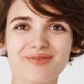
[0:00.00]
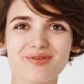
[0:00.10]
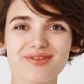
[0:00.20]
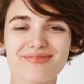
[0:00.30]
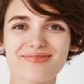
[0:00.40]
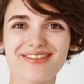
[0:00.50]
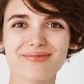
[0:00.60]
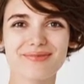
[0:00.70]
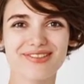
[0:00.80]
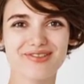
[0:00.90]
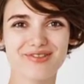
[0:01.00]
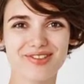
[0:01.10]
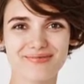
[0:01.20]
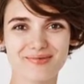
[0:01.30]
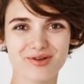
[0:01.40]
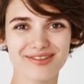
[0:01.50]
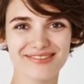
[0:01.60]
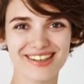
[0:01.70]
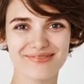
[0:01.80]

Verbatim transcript: You can find it by searching for NIC